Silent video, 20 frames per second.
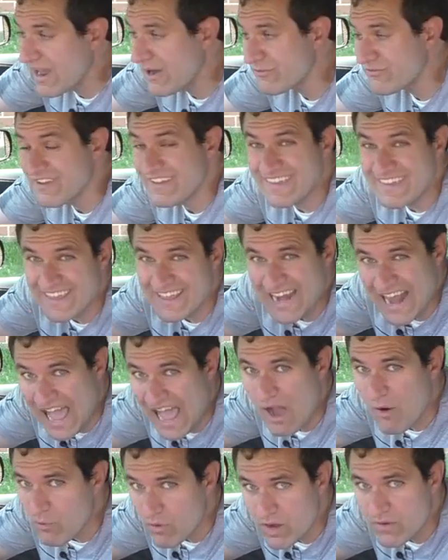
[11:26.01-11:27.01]
Now, to get
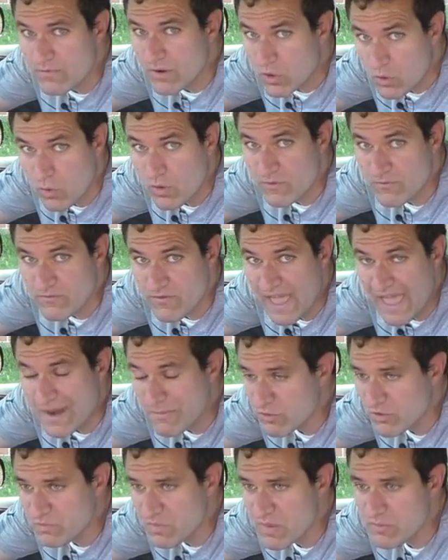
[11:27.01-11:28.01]
out of a
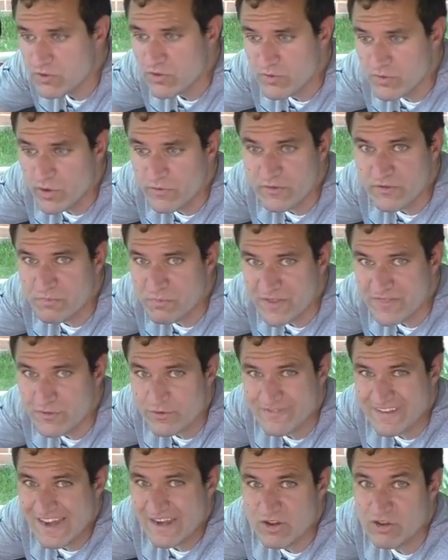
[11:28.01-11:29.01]
Corvette, most people don't know this, but
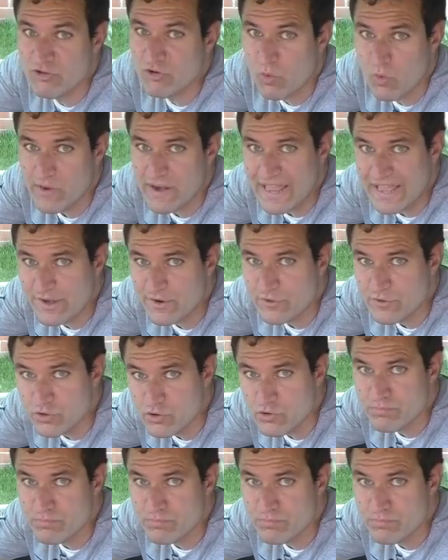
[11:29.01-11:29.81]
there's not a door handle.